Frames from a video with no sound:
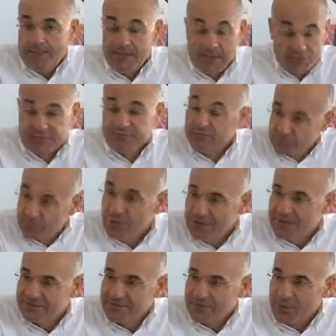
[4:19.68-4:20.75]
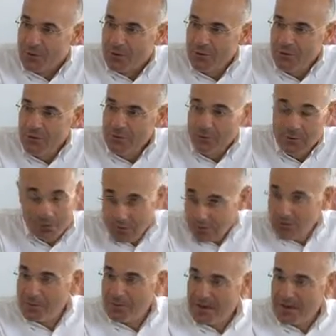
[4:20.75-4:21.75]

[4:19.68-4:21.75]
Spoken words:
Because if we don't let them go, we'll all go